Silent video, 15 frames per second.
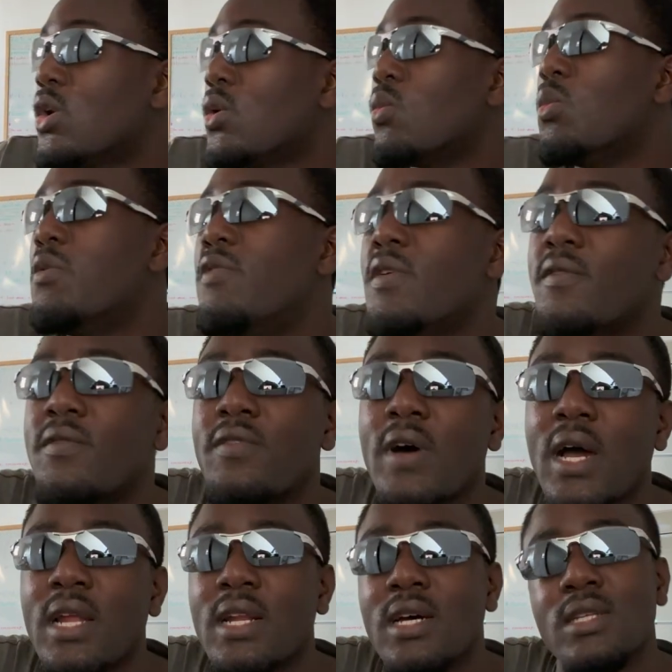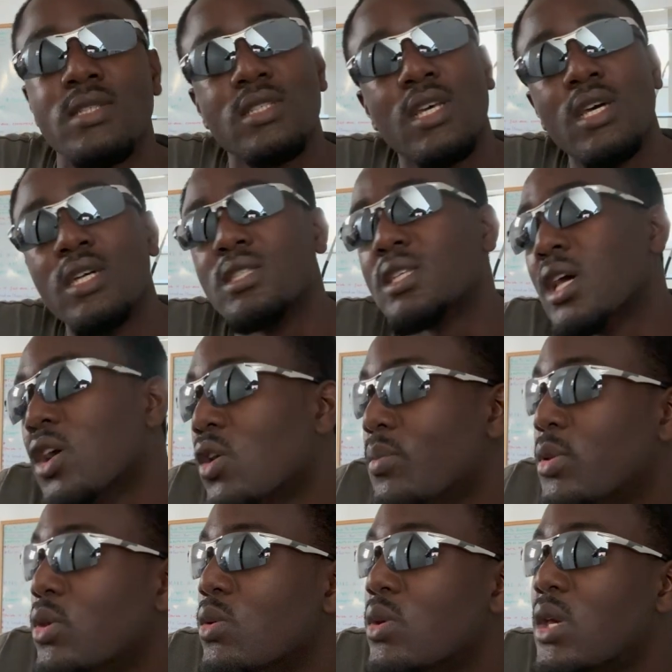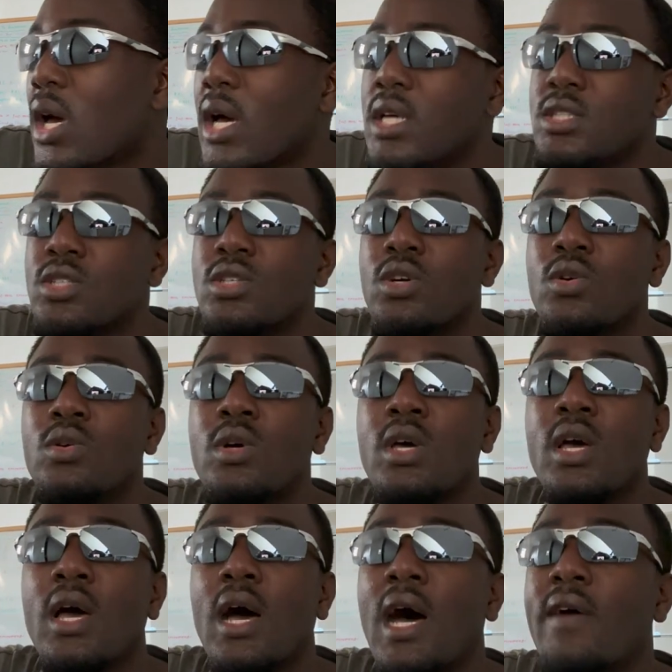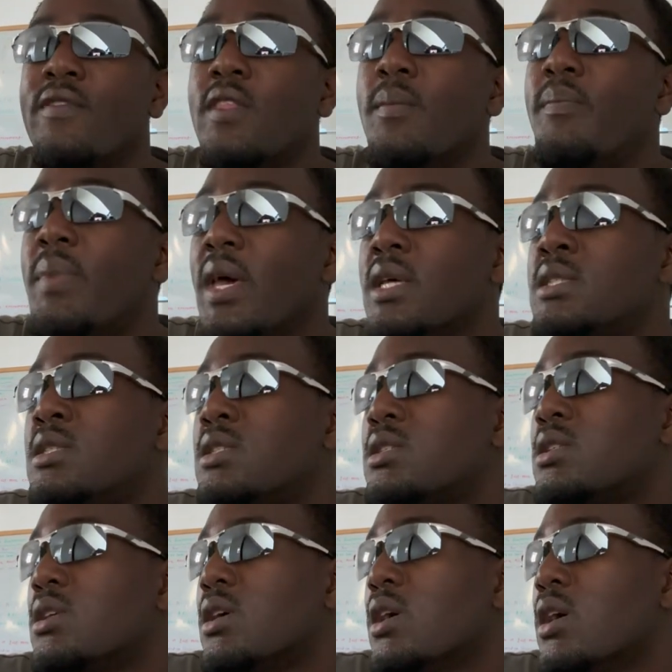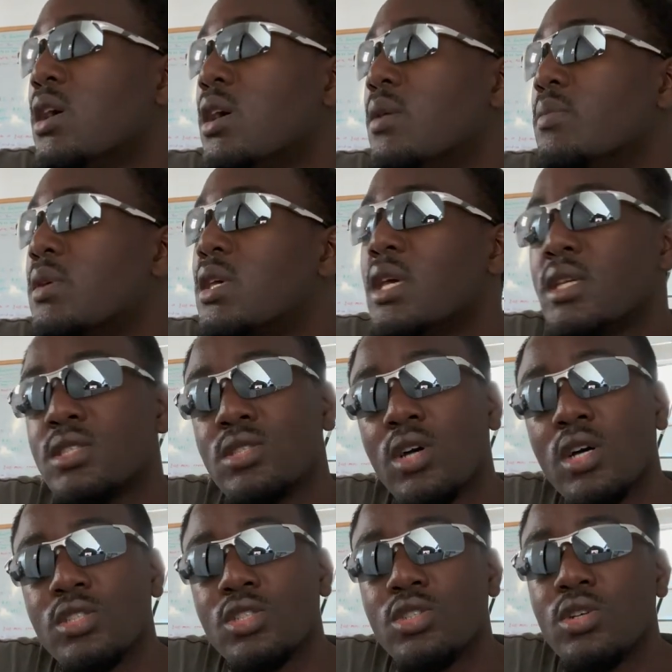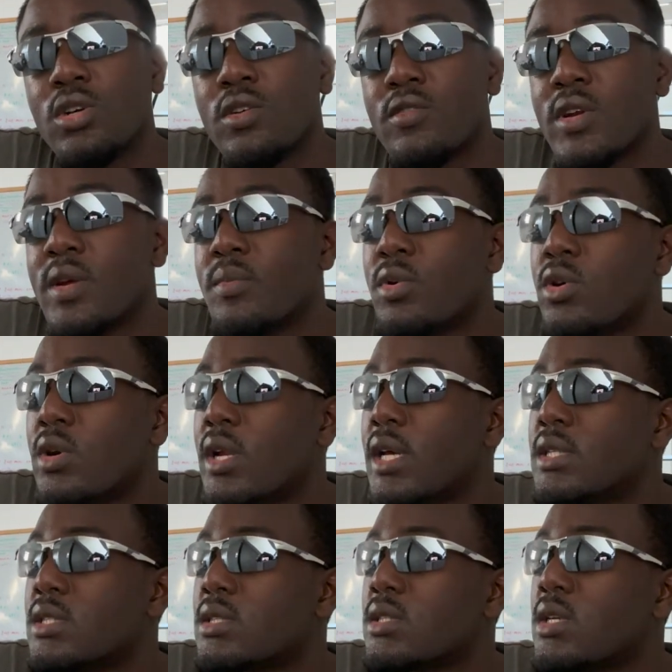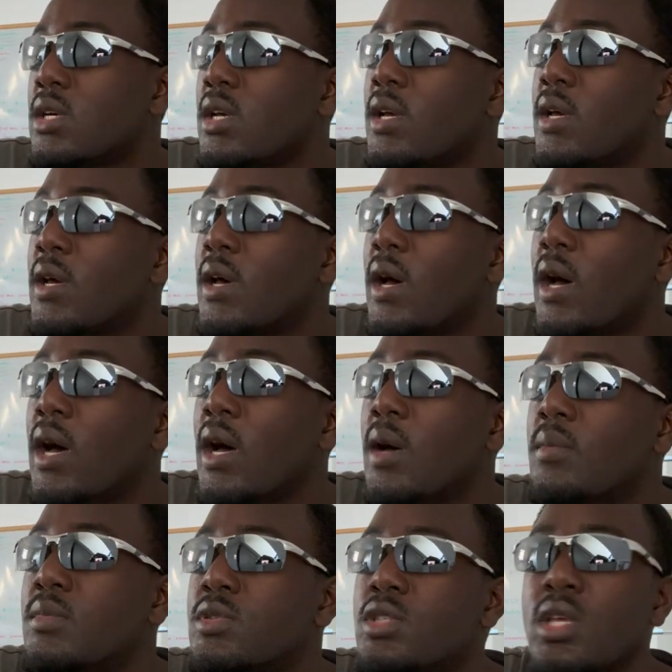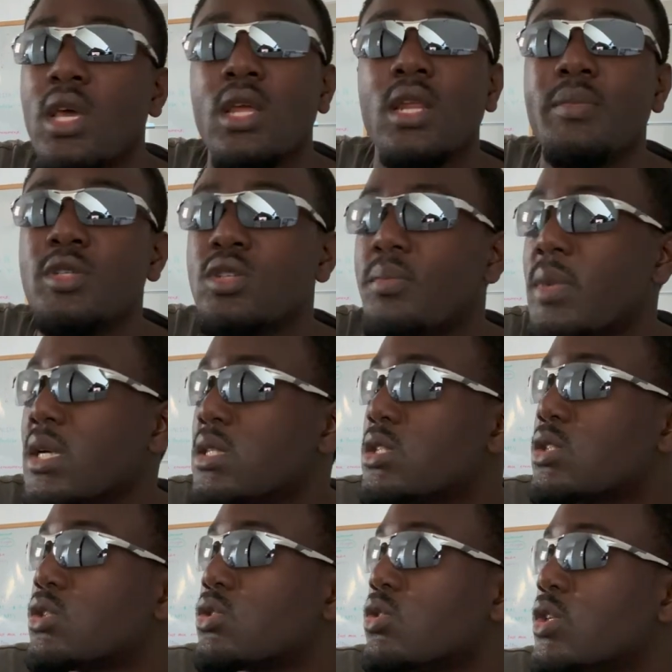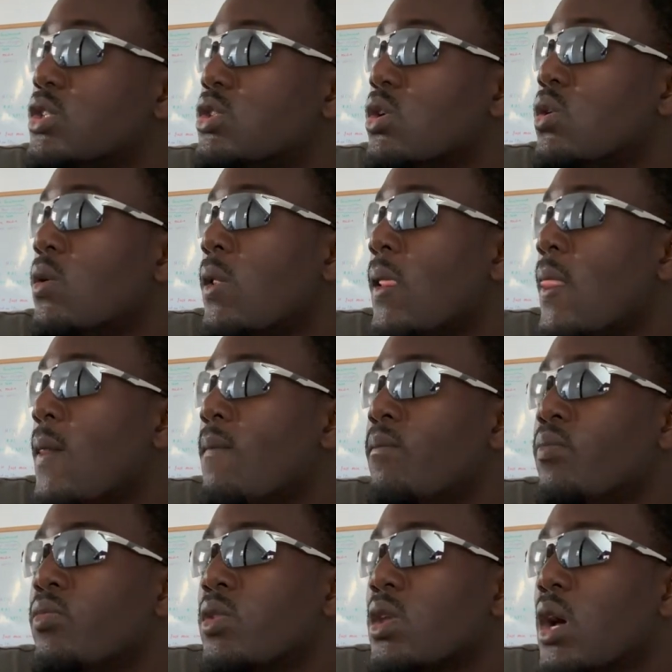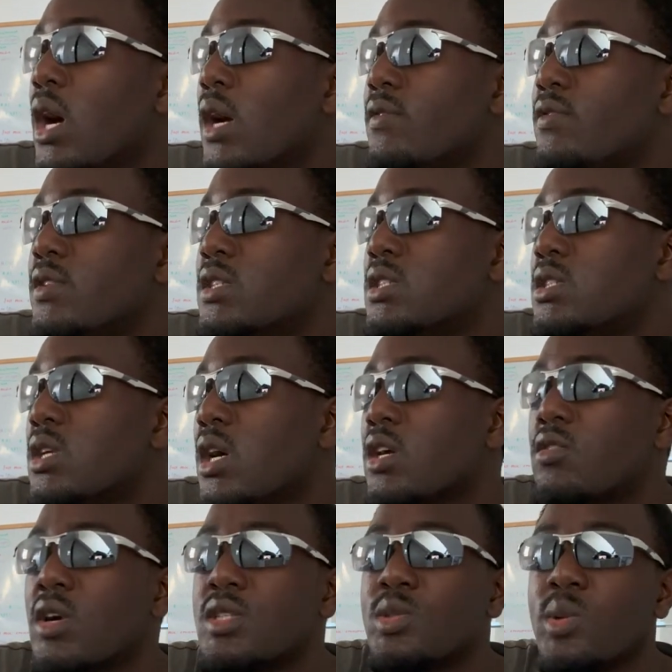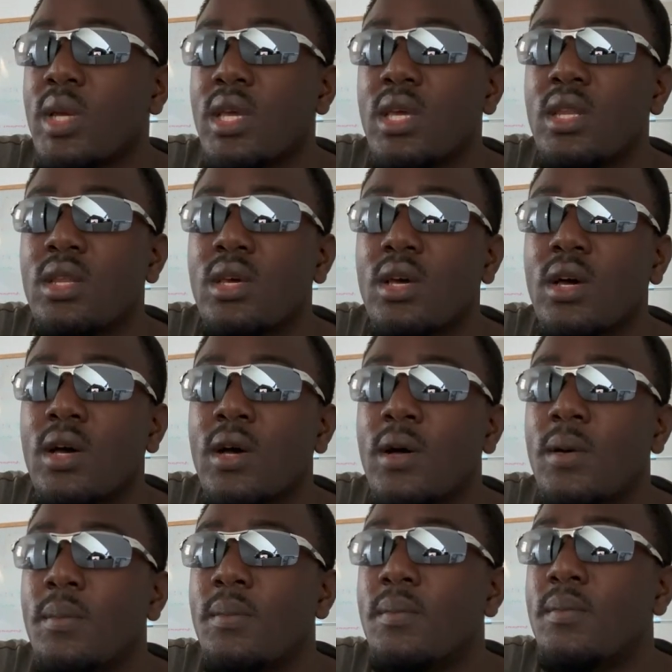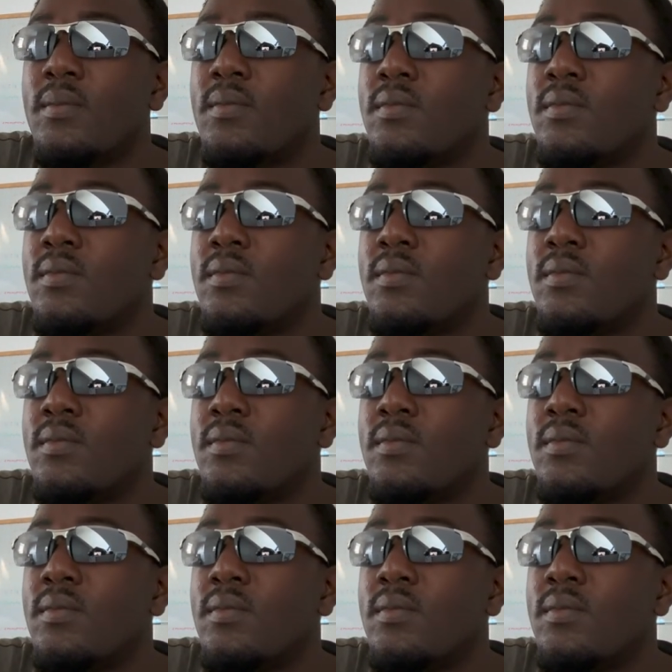within finance to help you guys, you know, have the best kickstart to your career, more or less. So yeah, let me jump back into the story. So I finished, I graduated now,